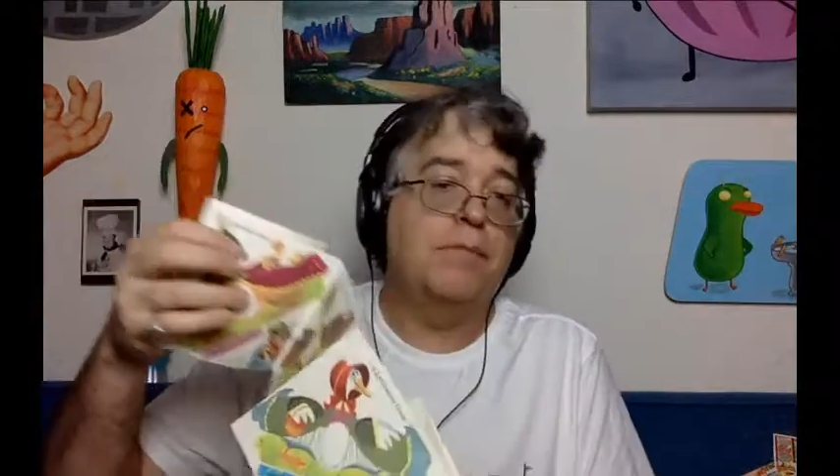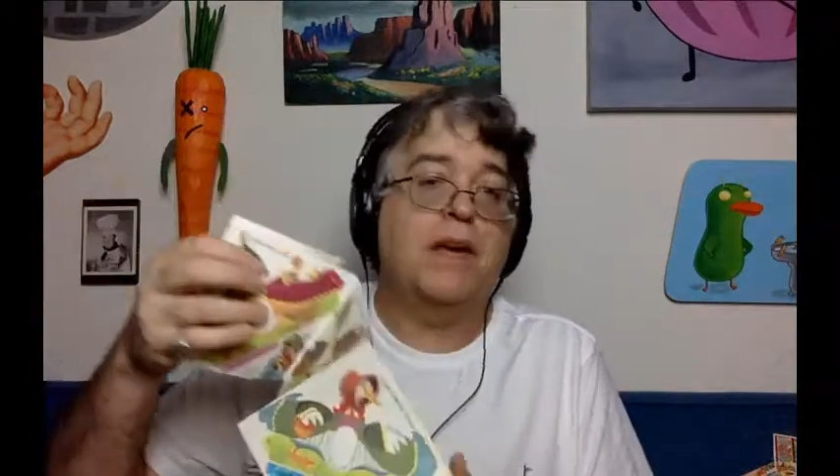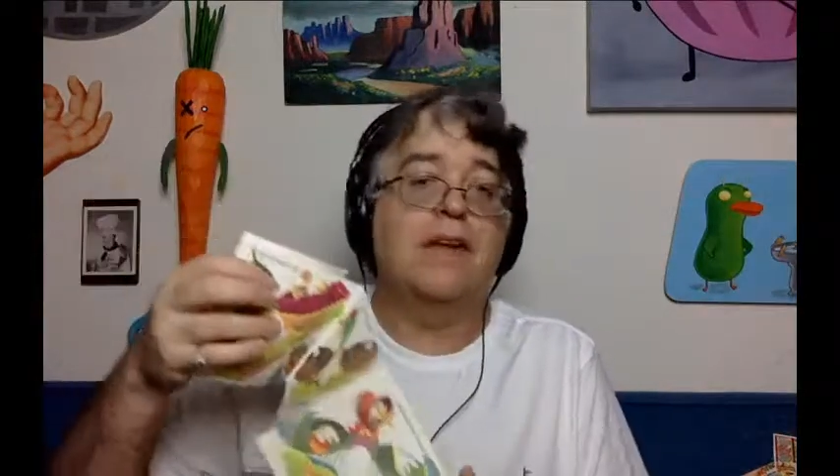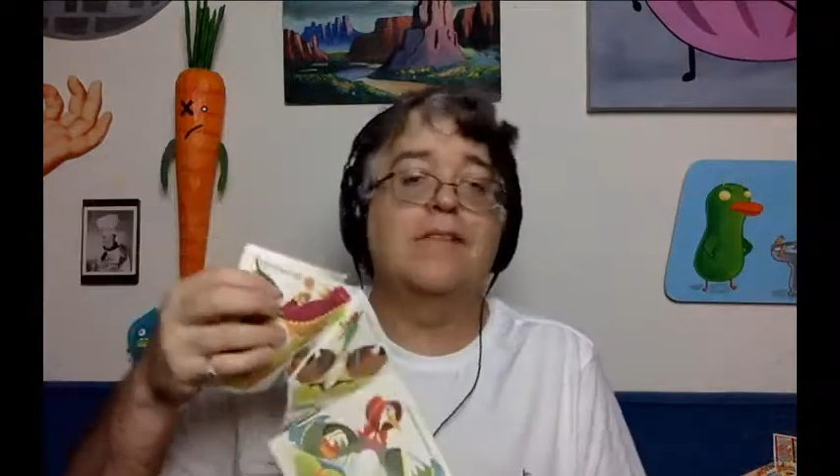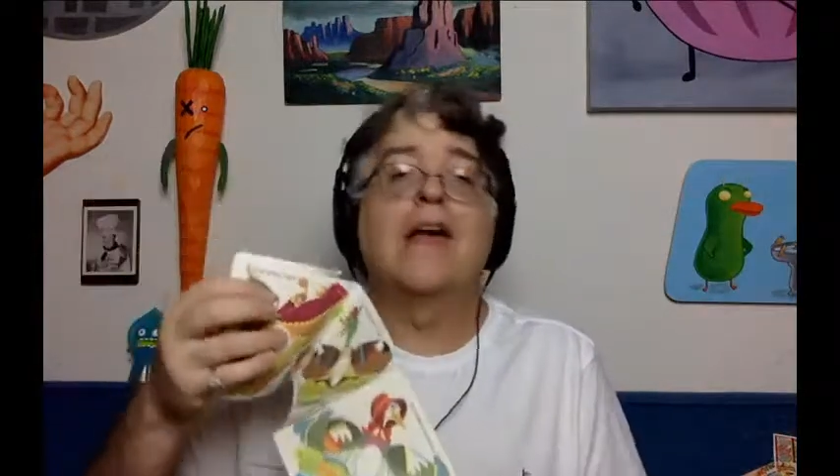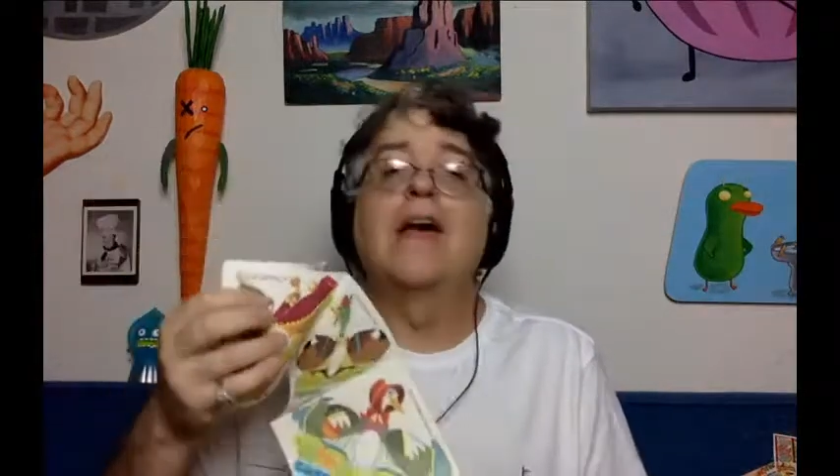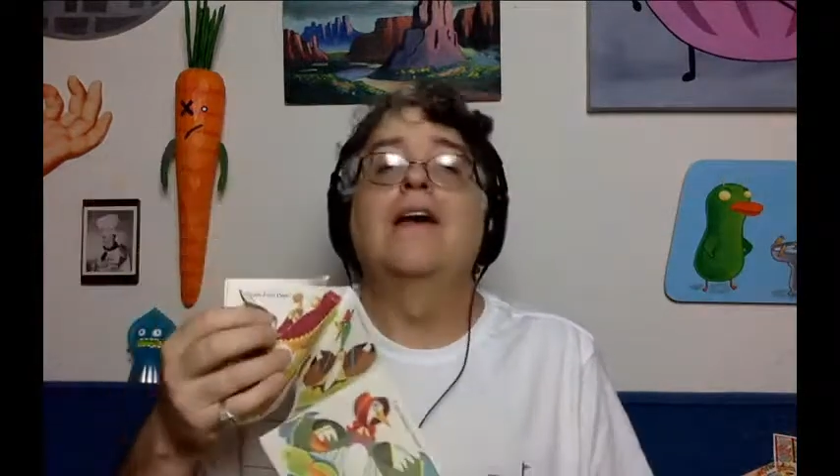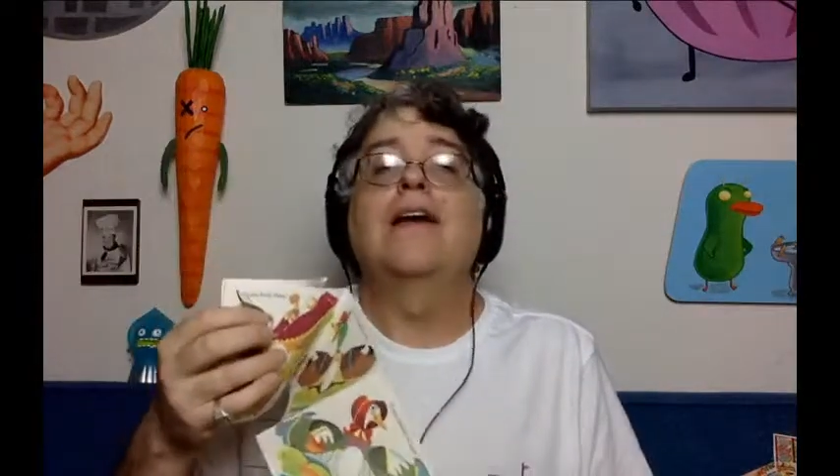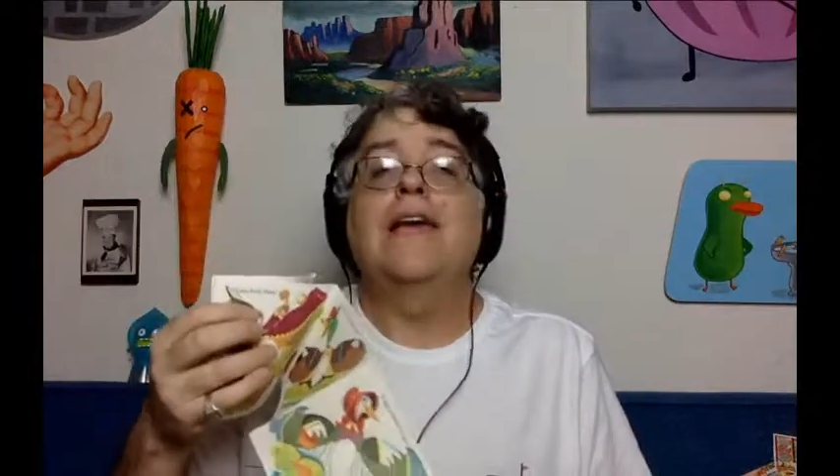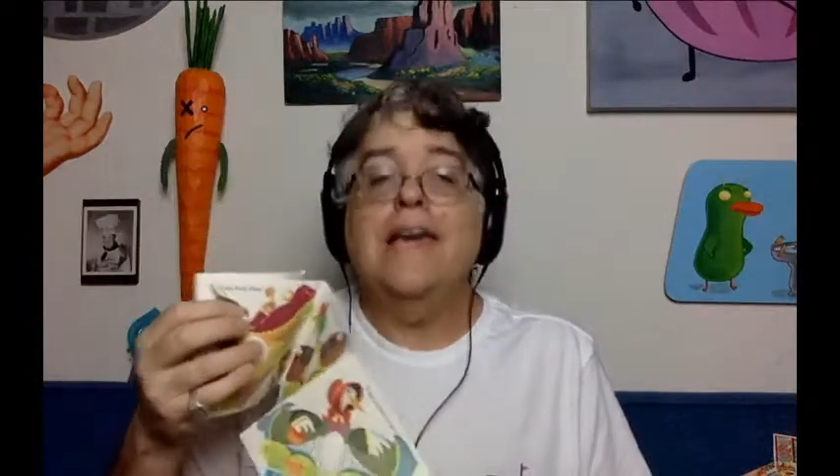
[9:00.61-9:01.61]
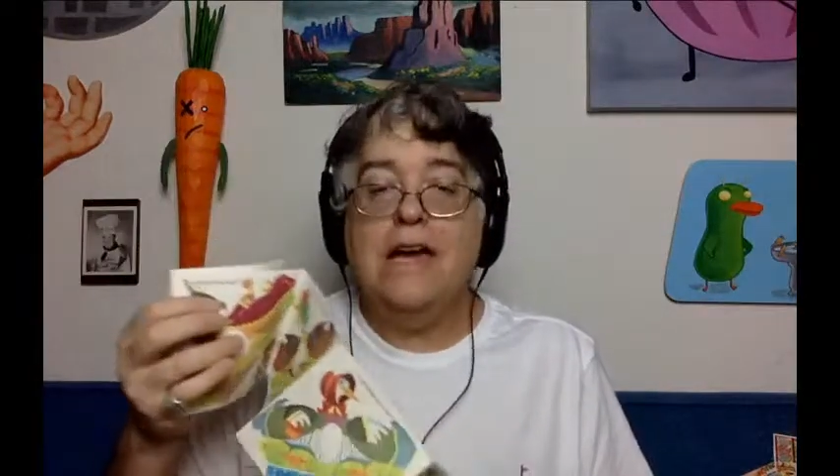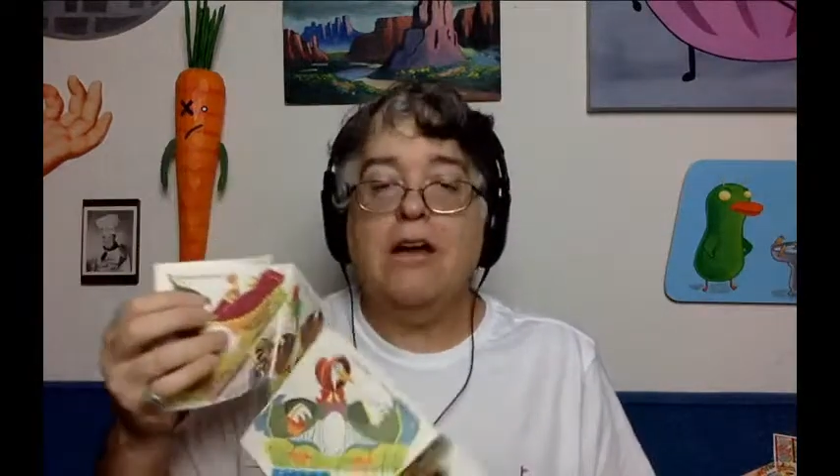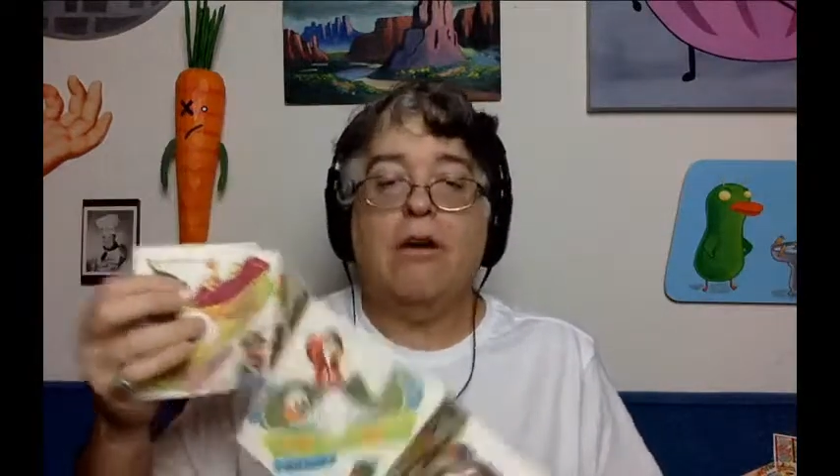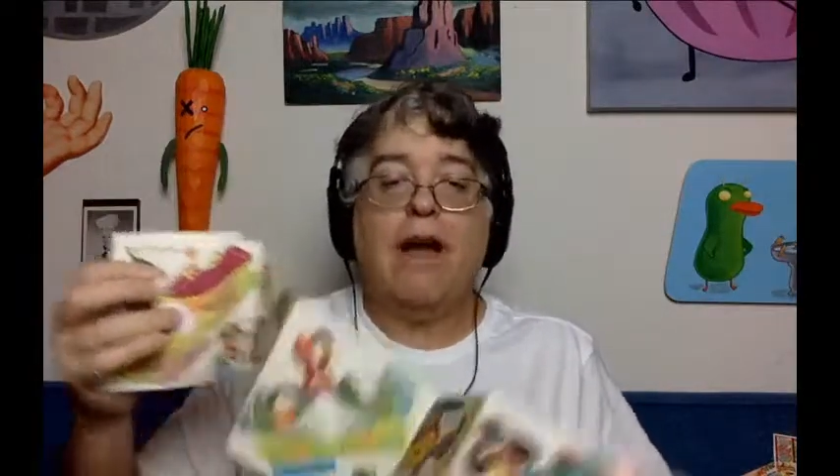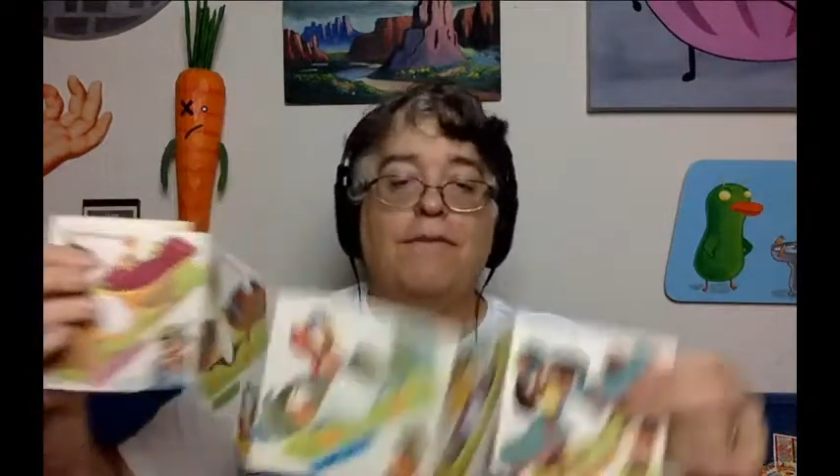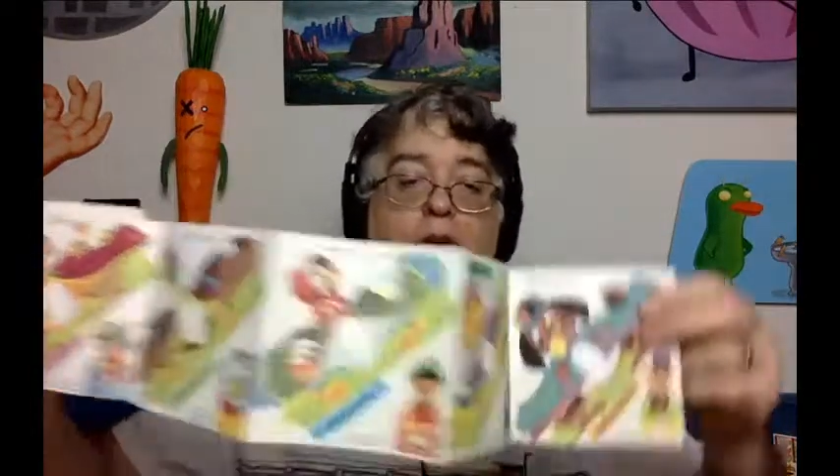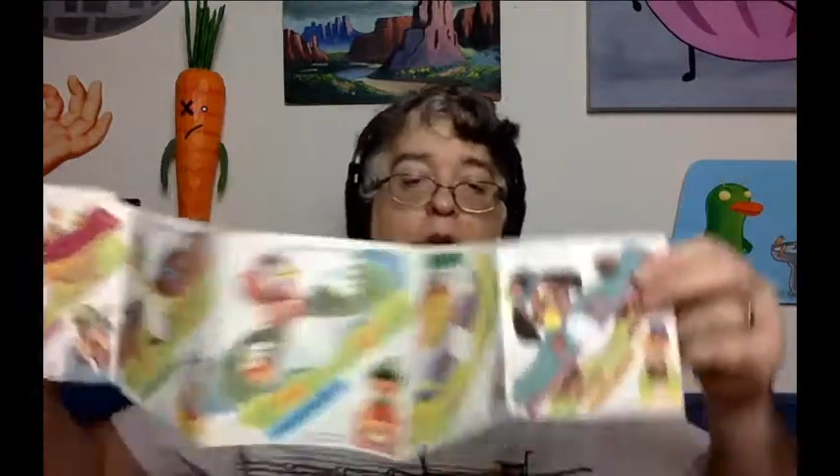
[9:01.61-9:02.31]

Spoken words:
because year after